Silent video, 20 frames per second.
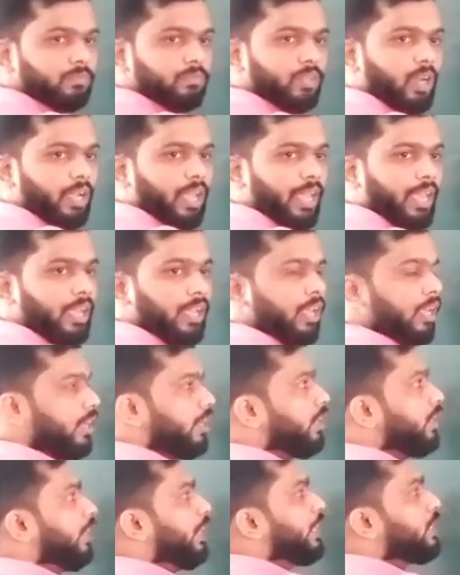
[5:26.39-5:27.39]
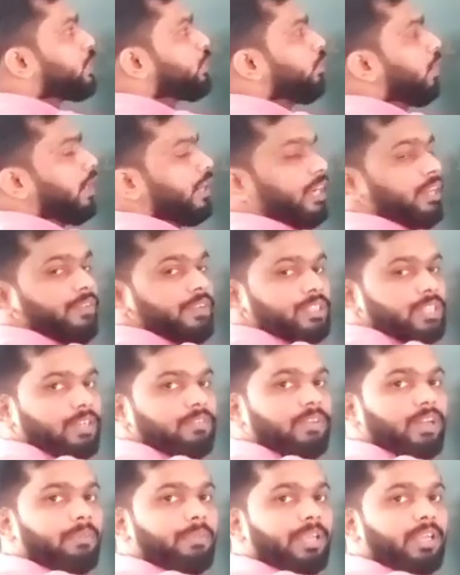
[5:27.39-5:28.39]
Okay, each one division
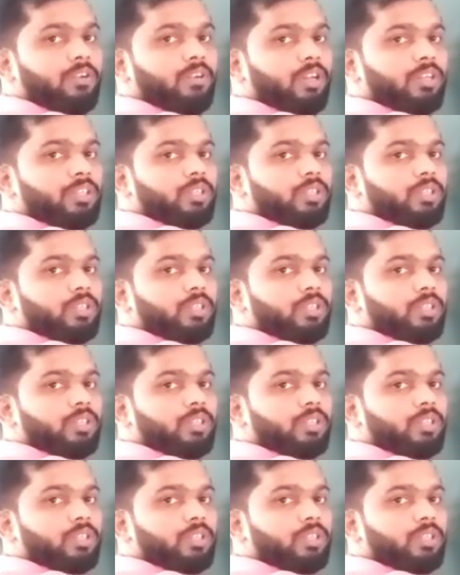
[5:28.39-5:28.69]
will be equal